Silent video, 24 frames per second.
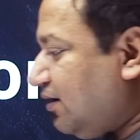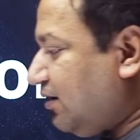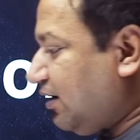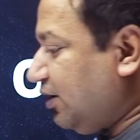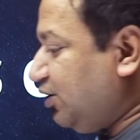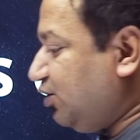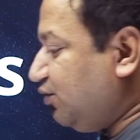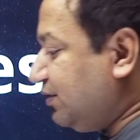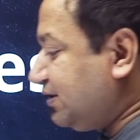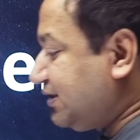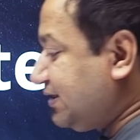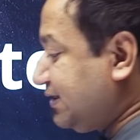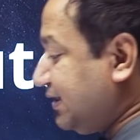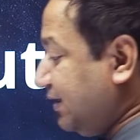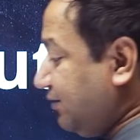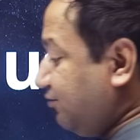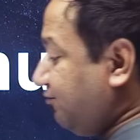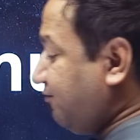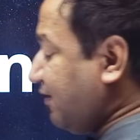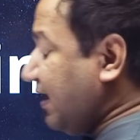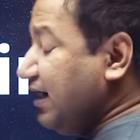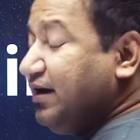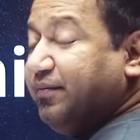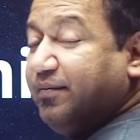Now you would say
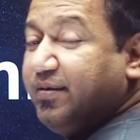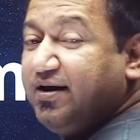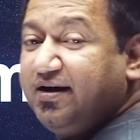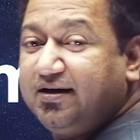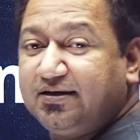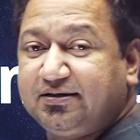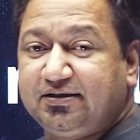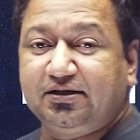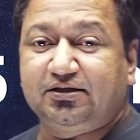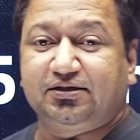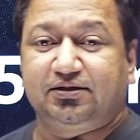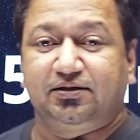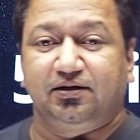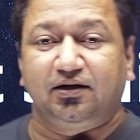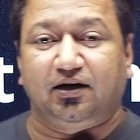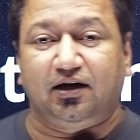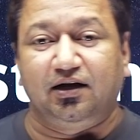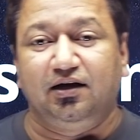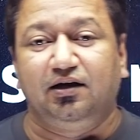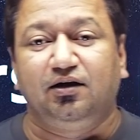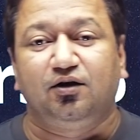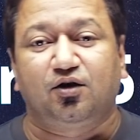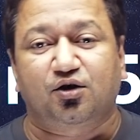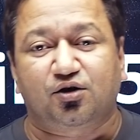5 minutes is
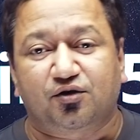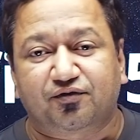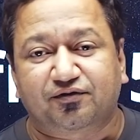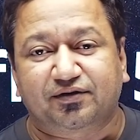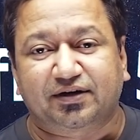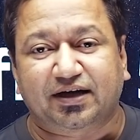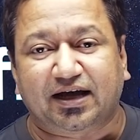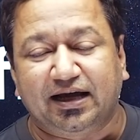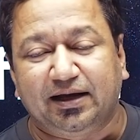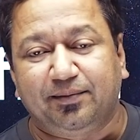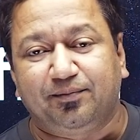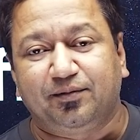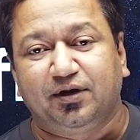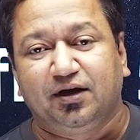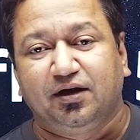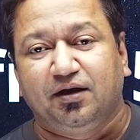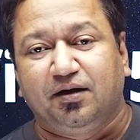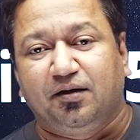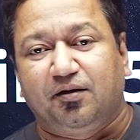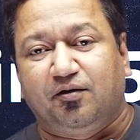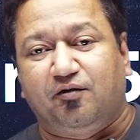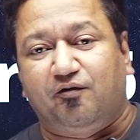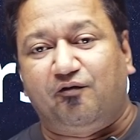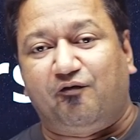a lot of time.
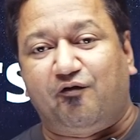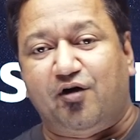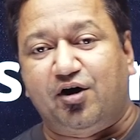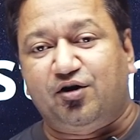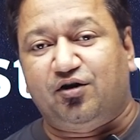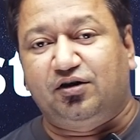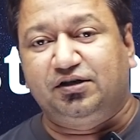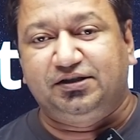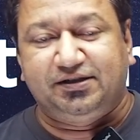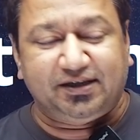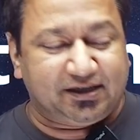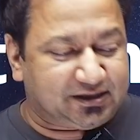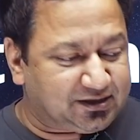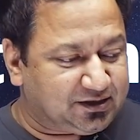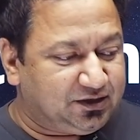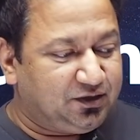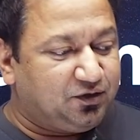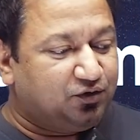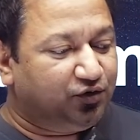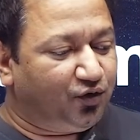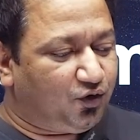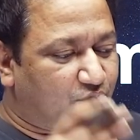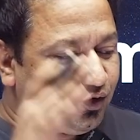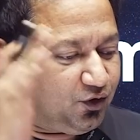Why not
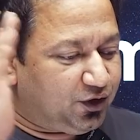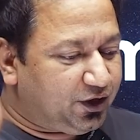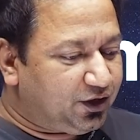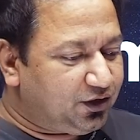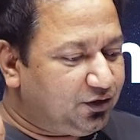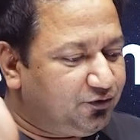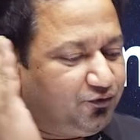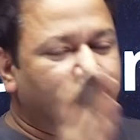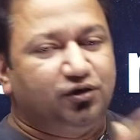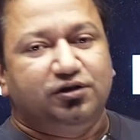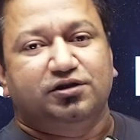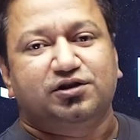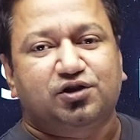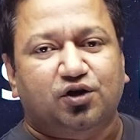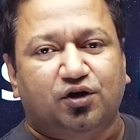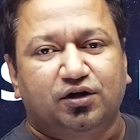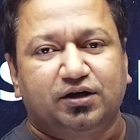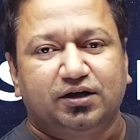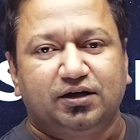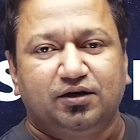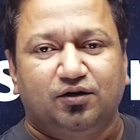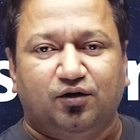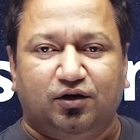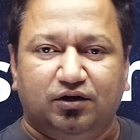just go, you know, full
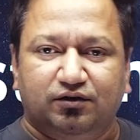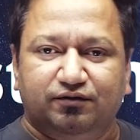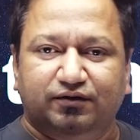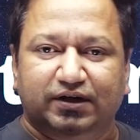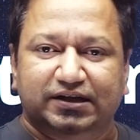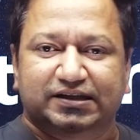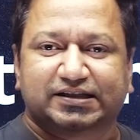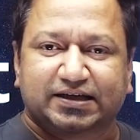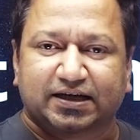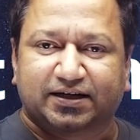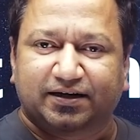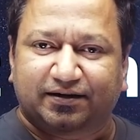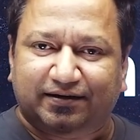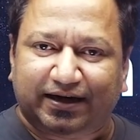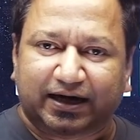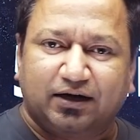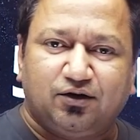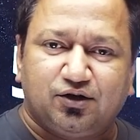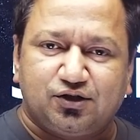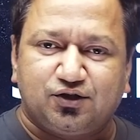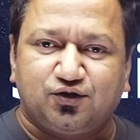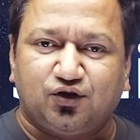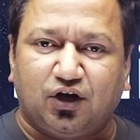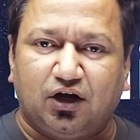throttle on one set and try
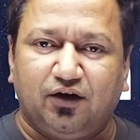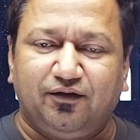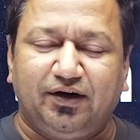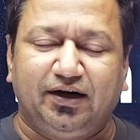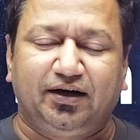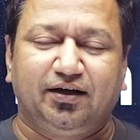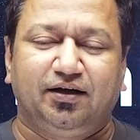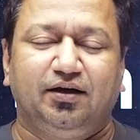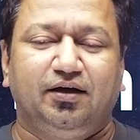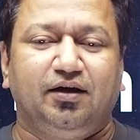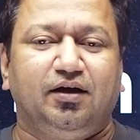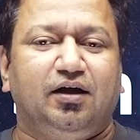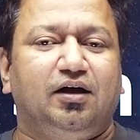to solve it?